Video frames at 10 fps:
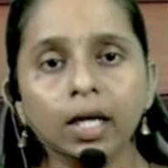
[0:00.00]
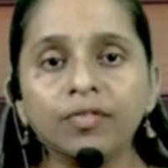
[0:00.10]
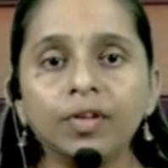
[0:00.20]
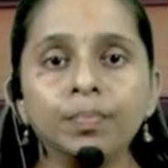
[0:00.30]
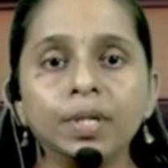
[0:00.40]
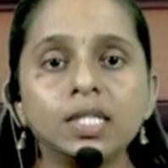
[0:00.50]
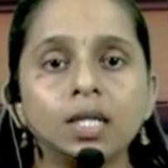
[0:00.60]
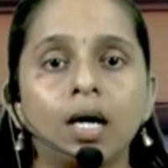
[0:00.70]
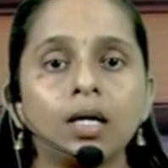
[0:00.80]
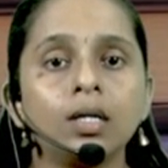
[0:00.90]
FMPs
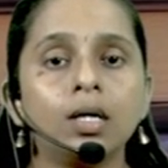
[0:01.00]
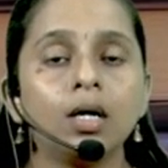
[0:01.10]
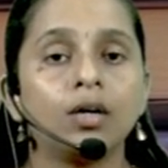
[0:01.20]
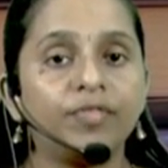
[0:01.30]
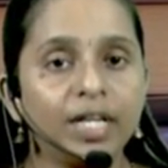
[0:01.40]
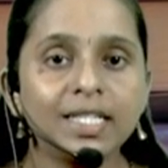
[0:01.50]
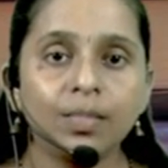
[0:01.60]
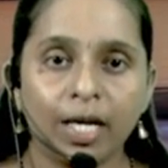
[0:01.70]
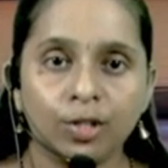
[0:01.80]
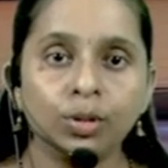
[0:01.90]
are
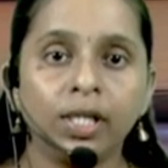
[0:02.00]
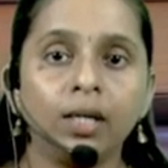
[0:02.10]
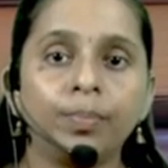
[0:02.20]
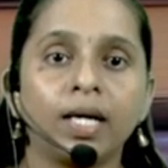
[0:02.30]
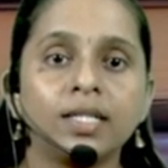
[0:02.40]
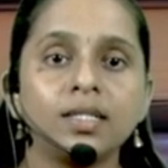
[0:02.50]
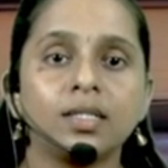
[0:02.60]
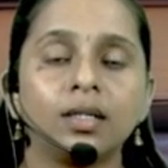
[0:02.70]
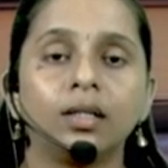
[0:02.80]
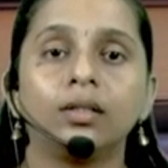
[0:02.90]
fixed maturity
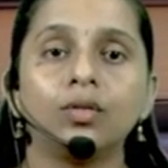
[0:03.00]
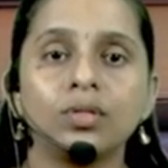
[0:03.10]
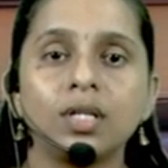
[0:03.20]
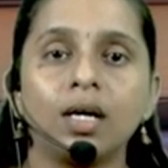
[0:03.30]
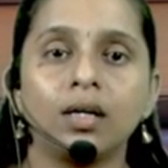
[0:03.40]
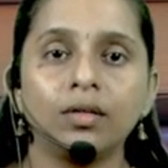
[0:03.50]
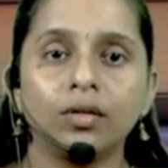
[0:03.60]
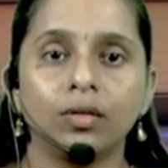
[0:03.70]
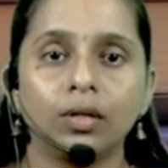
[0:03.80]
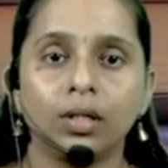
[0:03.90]
plans. Those are
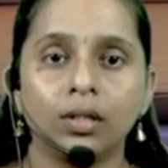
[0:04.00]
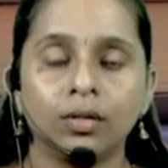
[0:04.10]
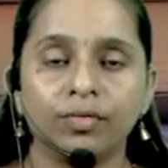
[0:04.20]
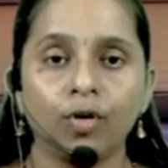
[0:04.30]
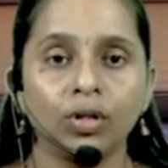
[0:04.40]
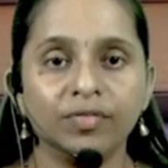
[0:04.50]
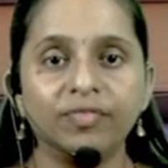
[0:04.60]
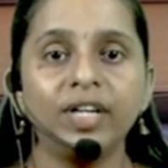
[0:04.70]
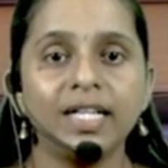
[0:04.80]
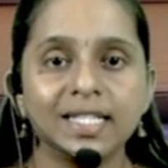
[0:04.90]
for the
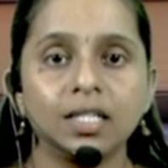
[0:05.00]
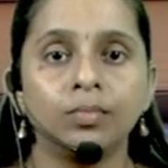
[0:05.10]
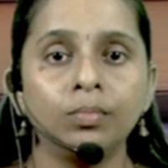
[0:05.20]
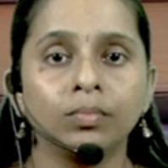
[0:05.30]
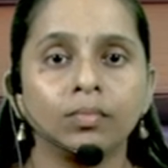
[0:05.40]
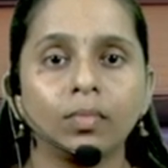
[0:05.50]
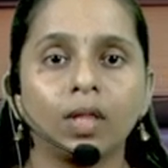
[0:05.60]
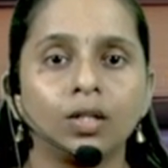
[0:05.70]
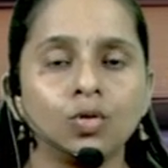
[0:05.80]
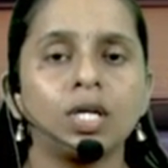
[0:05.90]
fixed term.
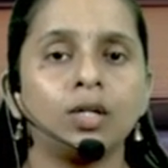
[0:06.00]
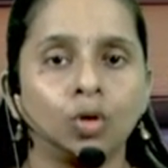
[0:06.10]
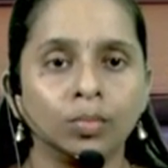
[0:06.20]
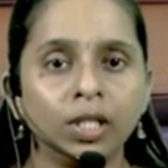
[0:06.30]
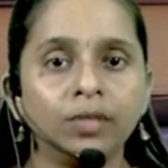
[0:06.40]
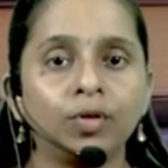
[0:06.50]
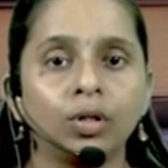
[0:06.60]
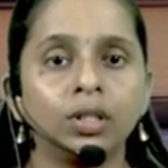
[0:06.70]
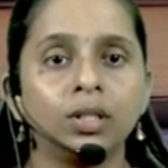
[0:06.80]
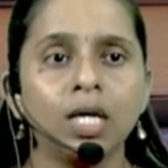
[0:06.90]
Those are normally for
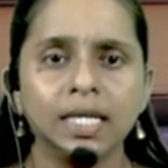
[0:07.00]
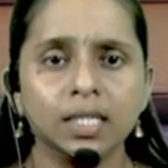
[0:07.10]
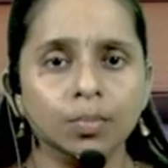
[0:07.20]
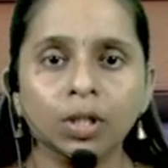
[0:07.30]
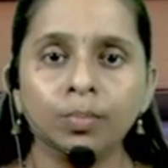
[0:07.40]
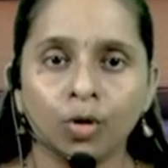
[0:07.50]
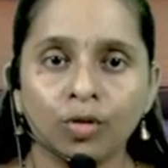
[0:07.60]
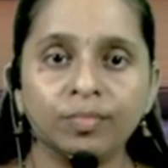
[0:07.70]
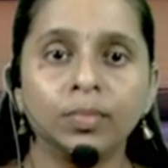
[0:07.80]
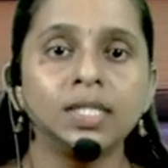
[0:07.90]
the some number
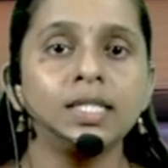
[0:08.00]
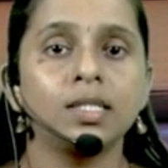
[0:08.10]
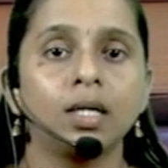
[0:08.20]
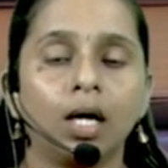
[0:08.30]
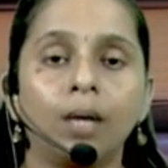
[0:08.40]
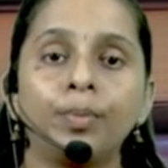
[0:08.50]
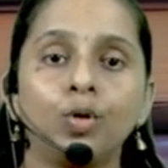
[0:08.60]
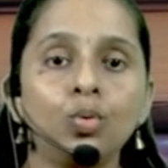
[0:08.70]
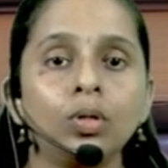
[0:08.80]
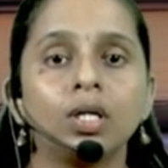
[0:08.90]
of months up
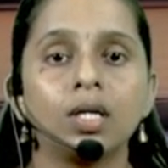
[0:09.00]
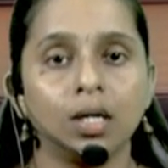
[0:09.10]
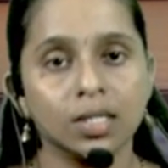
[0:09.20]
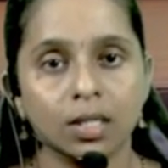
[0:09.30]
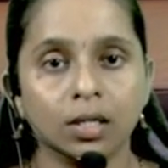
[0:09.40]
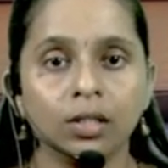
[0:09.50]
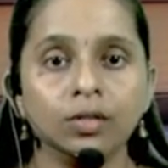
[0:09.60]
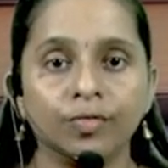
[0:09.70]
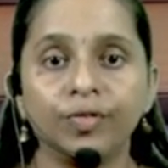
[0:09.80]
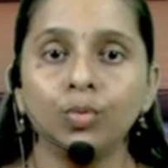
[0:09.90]
to a
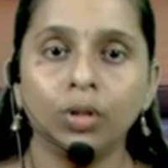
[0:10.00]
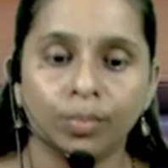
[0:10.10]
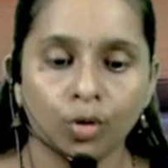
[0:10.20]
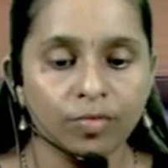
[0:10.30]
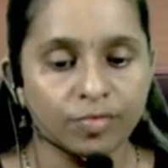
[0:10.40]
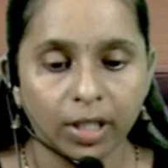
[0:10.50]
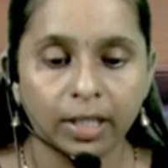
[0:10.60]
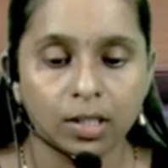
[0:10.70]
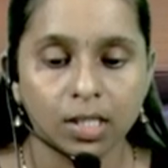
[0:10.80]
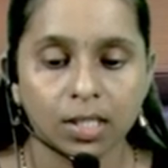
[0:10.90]
certain few number of
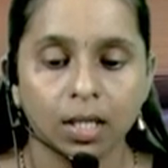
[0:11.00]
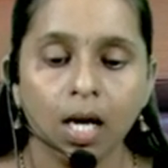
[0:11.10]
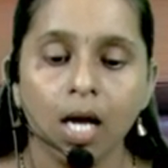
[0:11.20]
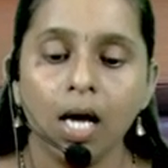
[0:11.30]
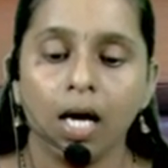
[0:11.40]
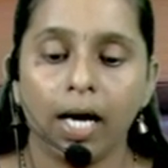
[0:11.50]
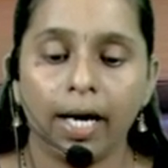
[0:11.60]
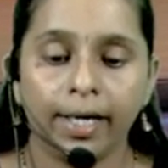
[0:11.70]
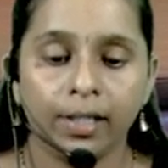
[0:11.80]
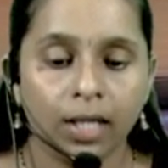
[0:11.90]
years.
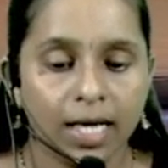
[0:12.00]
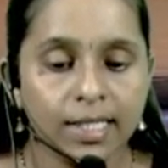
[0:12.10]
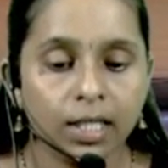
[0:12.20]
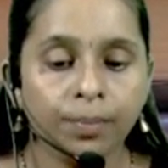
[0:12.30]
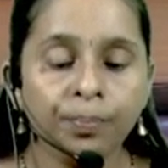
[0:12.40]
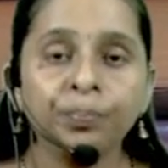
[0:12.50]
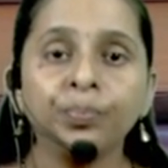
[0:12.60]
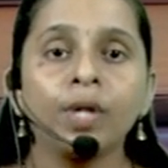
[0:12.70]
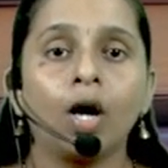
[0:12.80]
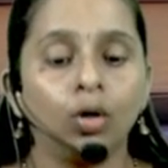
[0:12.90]
And lastly,
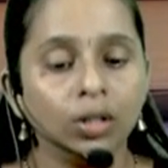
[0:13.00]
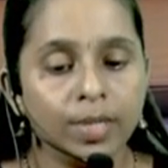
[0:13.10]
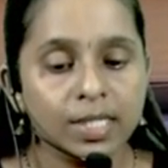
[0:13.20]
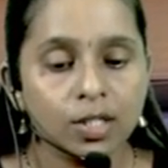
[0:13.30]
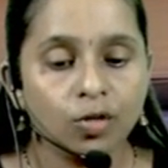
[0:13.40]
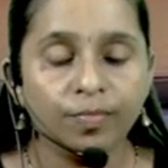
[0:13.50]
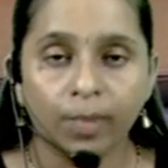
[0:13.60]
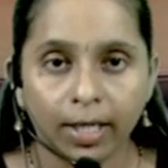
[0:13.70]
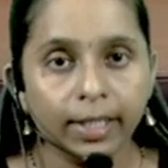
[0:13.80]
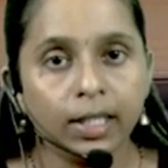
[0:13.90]
on the basis of
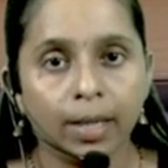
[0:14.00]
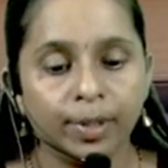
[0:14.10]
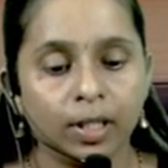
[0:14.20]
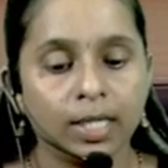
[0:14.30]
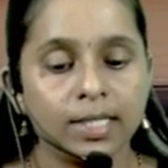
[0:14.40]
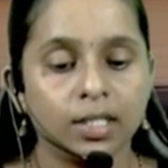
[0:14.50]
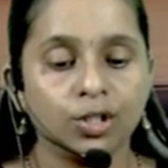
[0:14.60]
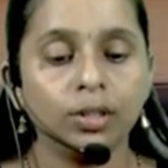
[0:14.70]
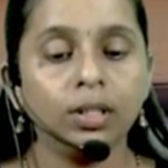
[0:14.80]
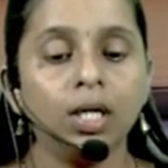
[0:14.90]
market
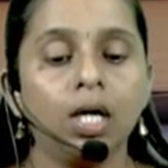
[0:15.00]
capitalization,